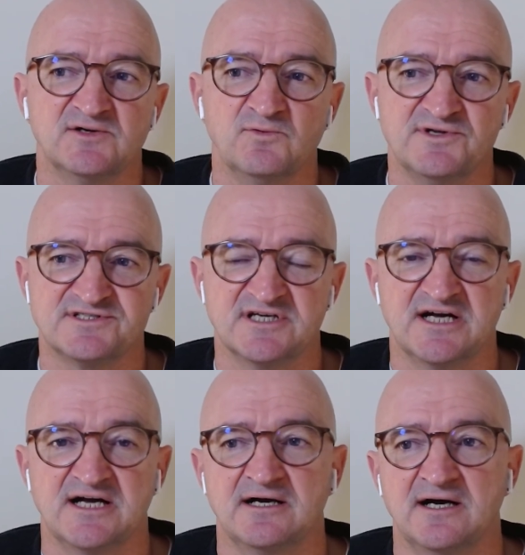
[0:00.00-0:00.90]
which
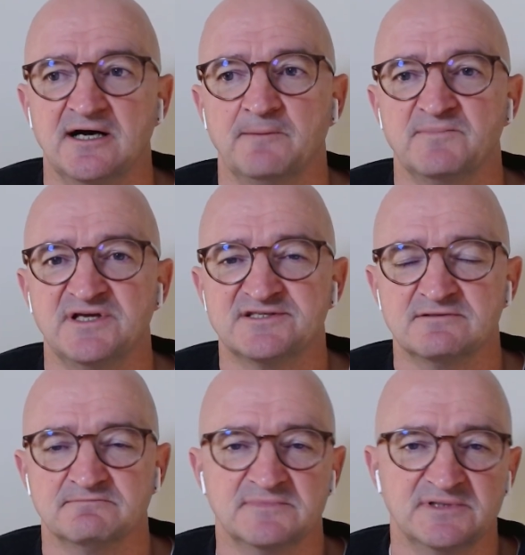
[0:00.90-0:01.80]

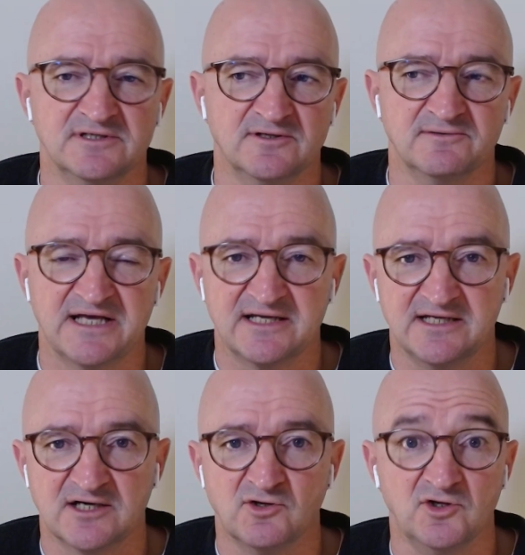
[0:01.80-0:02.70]
it's, you know, like
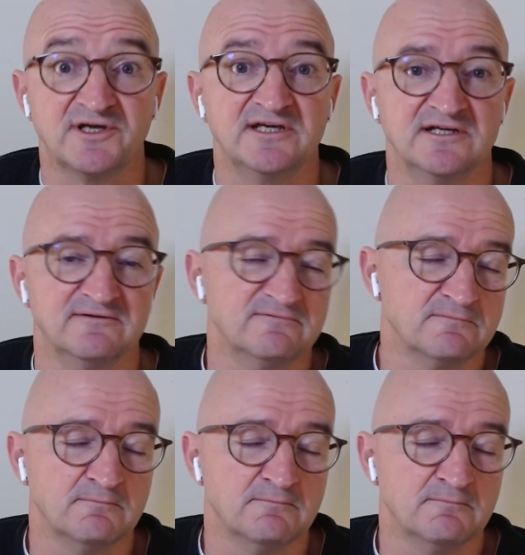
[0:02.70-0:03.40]
in a colloquial